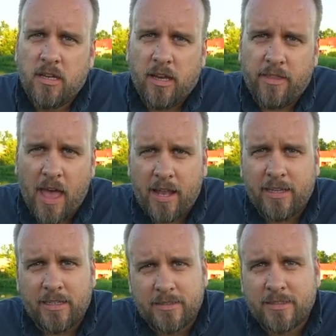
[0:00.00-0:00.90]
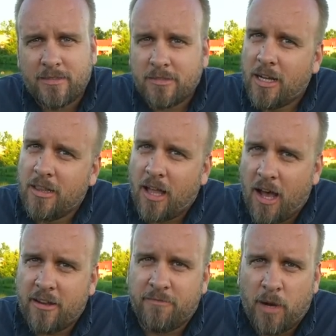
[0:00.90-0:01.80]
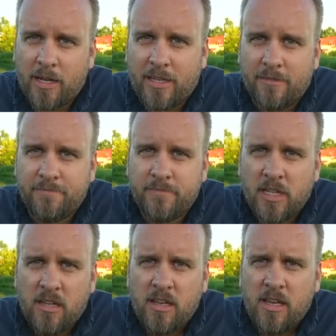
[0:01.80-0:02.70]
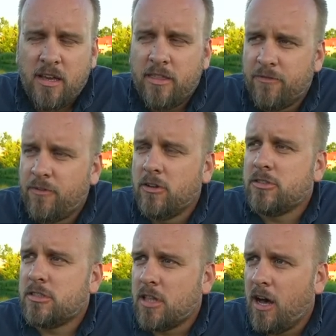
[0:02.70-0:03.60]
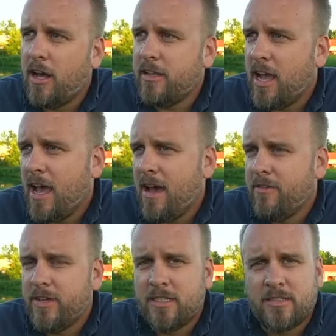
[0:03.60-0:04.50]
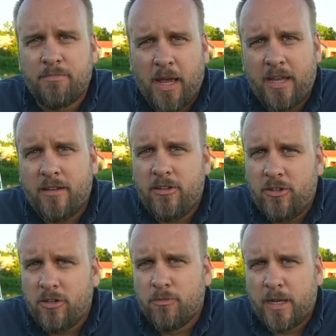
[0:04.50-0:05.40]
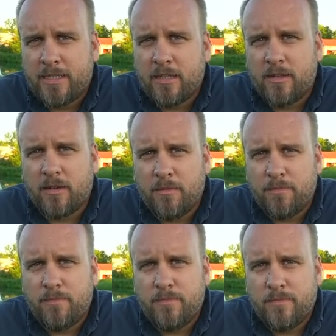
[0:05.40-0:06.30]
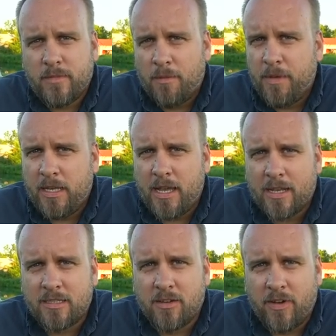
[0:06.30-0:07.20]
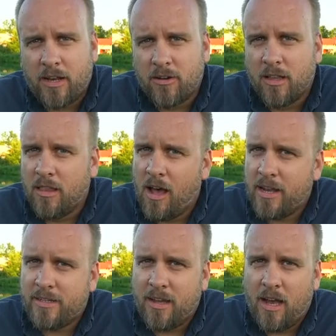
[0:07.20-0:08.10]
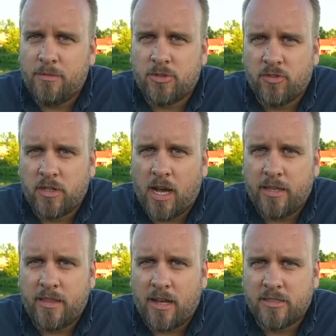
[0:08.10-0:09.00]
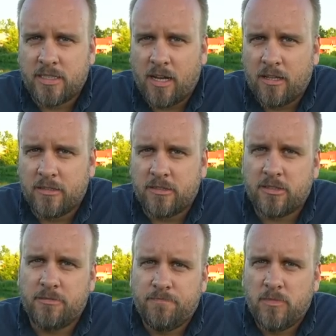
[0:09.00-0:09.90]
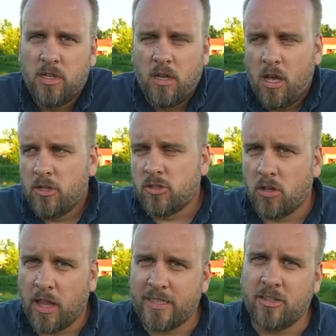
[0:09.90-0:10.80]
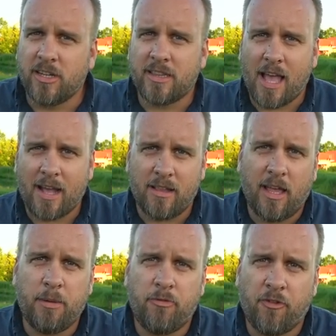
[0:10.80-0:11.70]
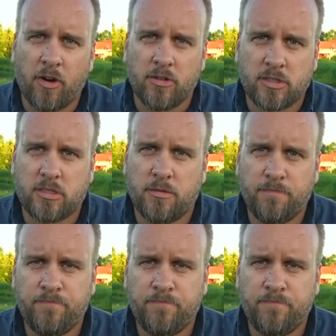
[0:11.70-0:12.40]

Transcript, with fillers: And that is a lot of money. And the first thought you have is, man, you could rent an, a mini excavator a lot of times for $9,000. So let's look at that claim first.